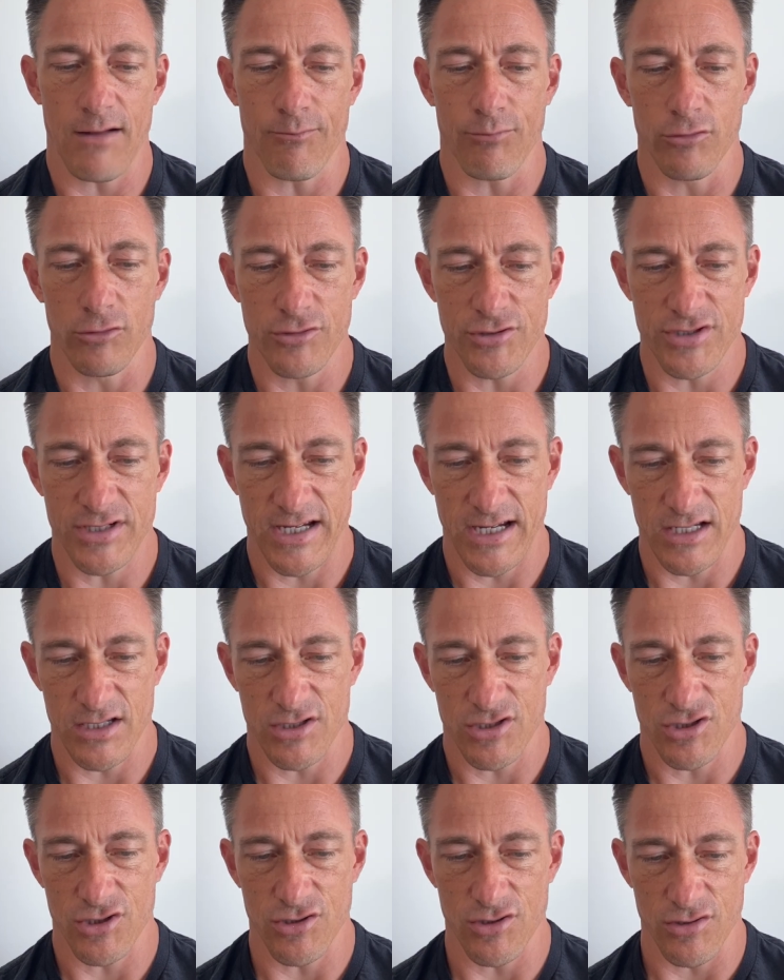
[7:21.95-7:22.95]
blue
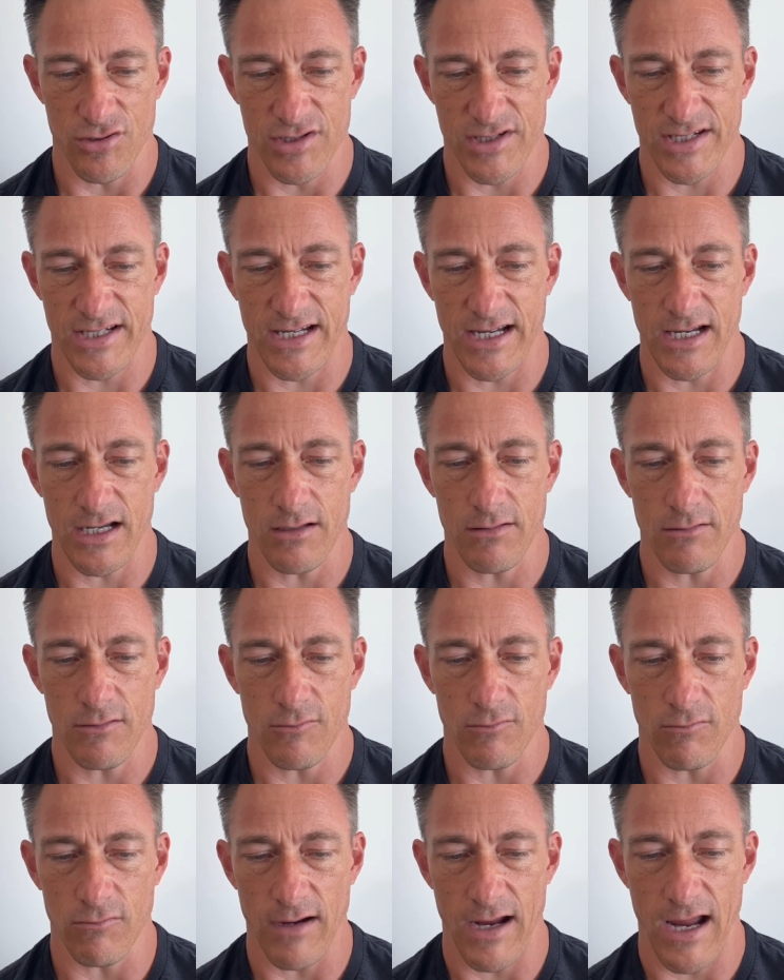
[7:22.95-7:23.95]
tint to skin,
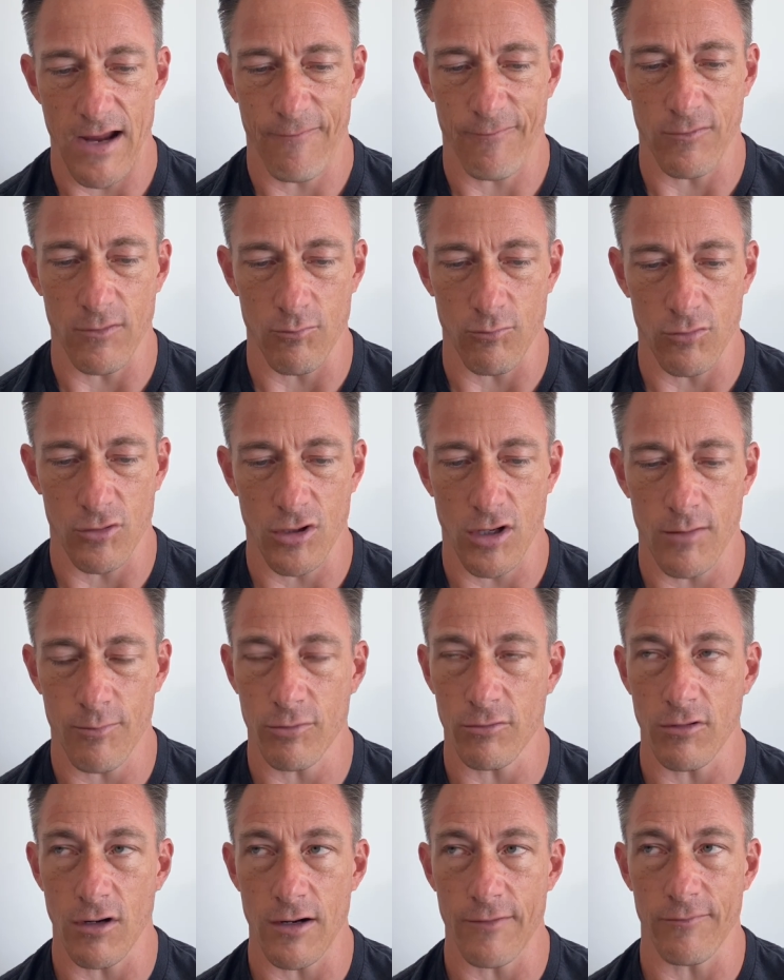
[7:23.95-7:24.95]
rare from
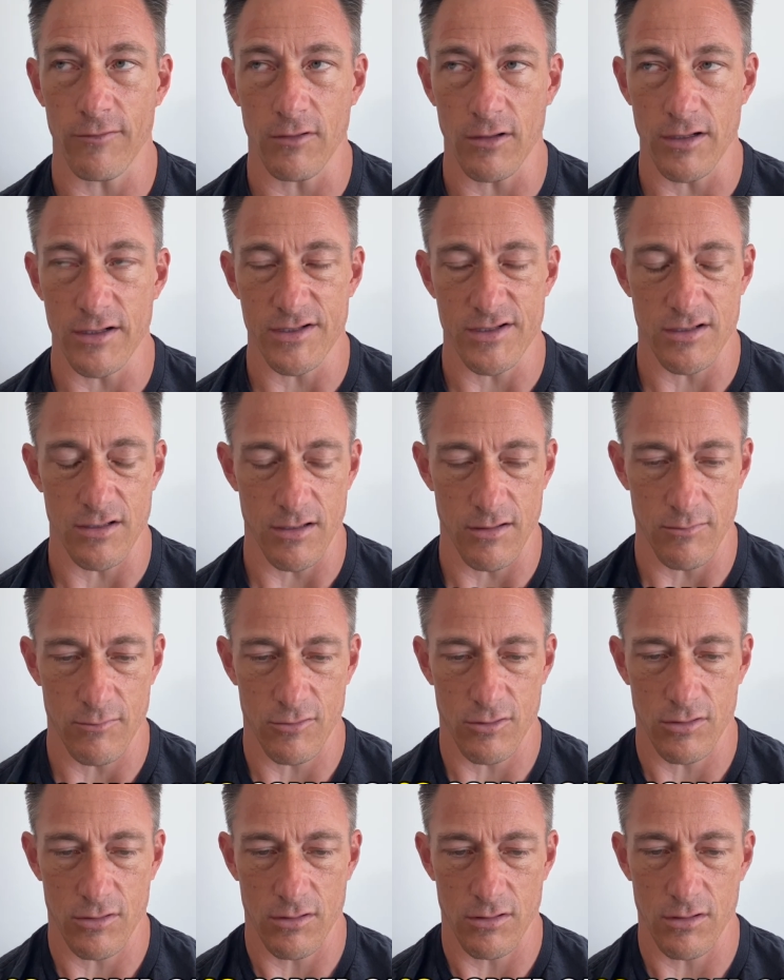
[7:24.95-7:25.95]
copper overload. So
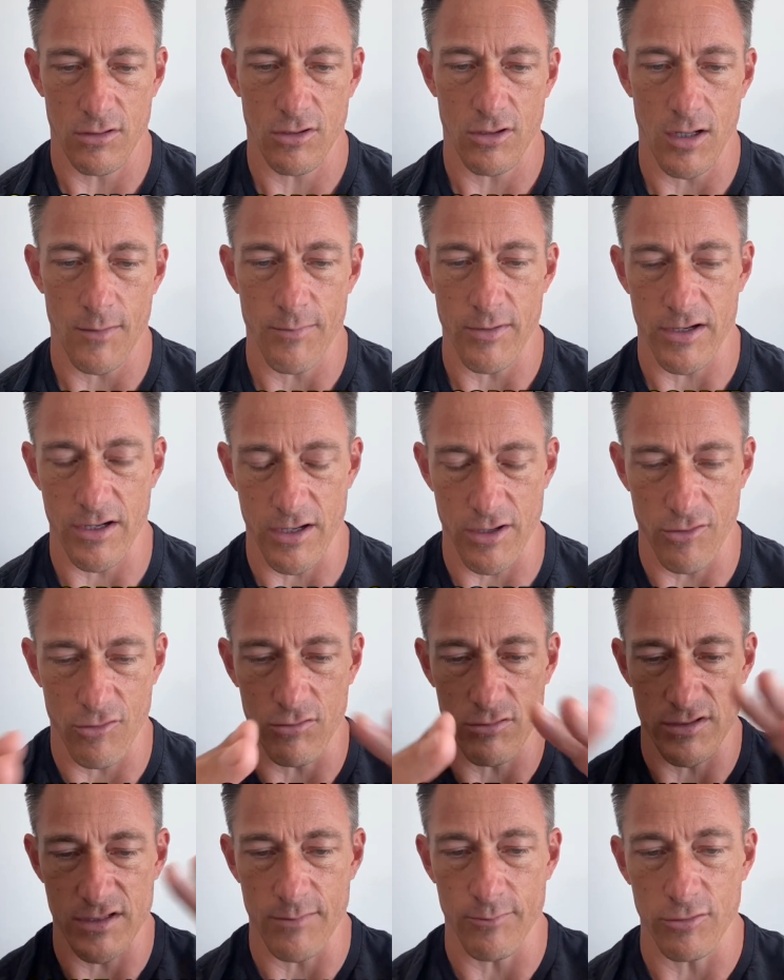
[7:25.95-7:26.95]
copper can
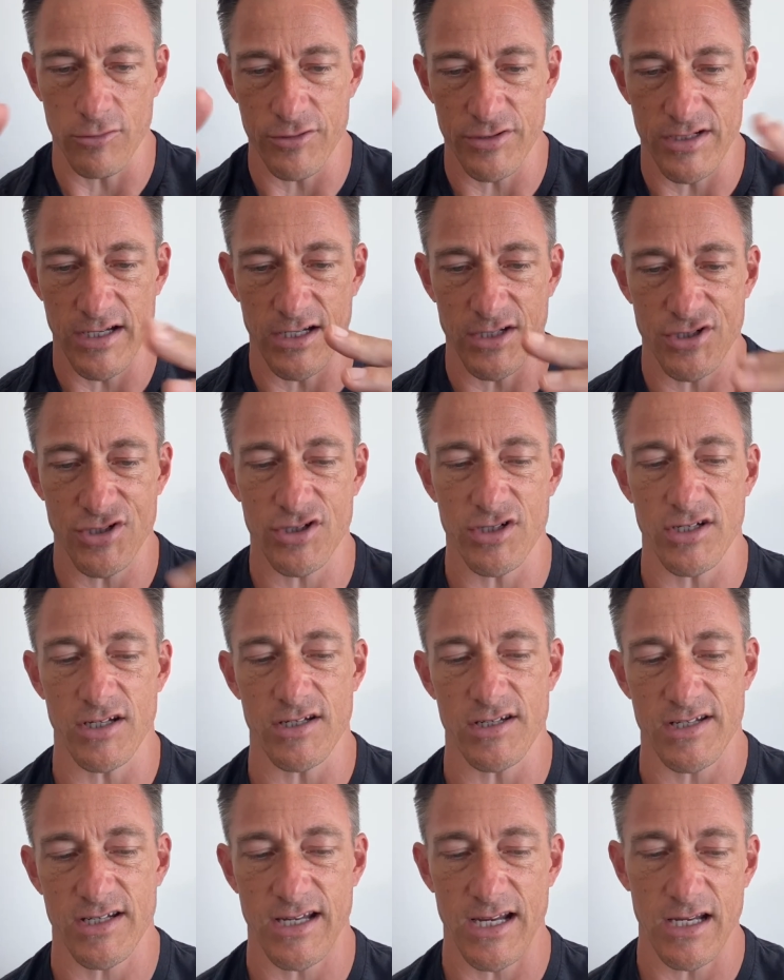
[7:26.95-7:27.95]
cause a blue tinge to
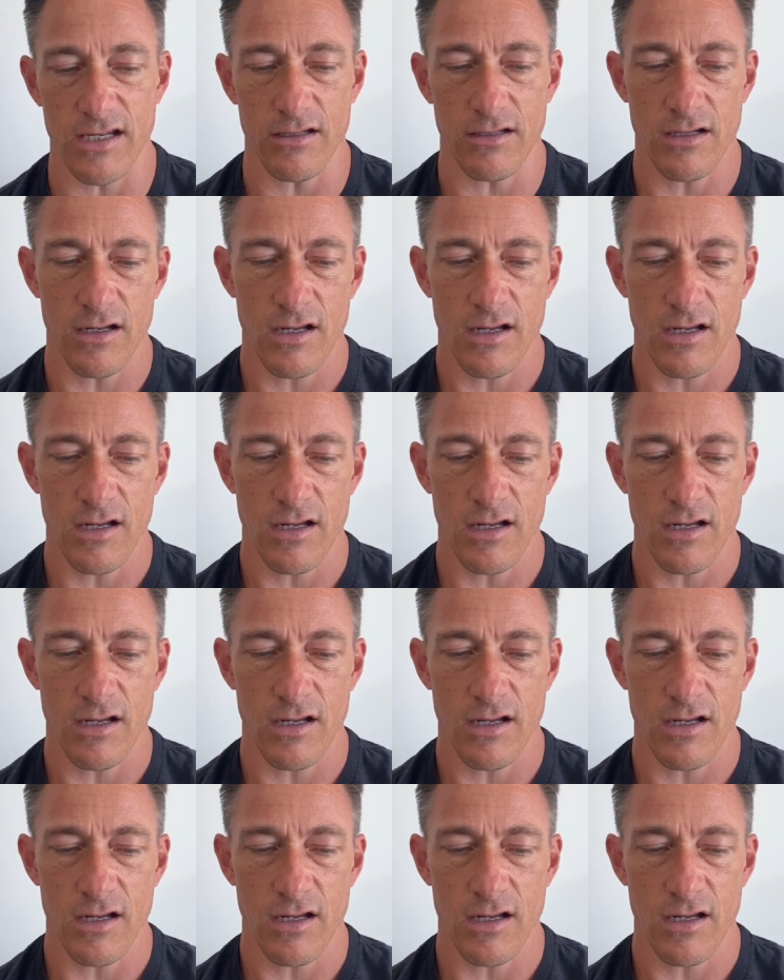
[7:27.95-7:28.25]
your skin.